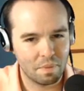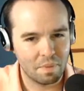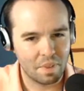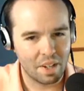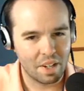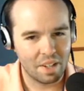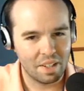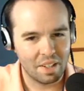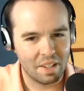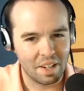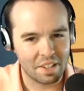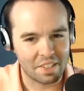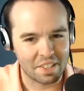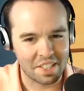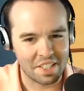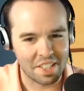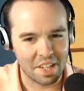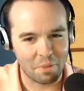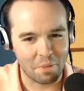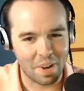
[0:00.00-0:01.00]
I was gonna
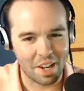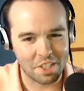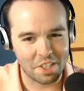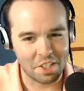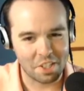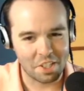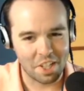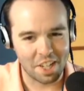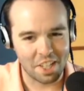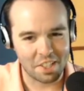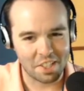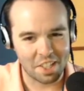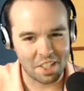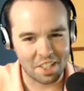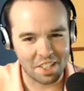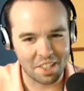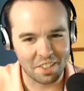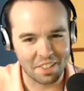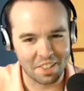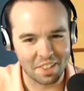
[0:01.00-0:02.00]
say, watch it change on
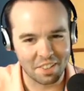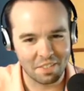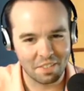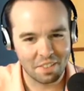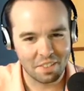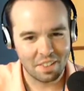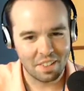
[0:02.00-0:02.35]
you and.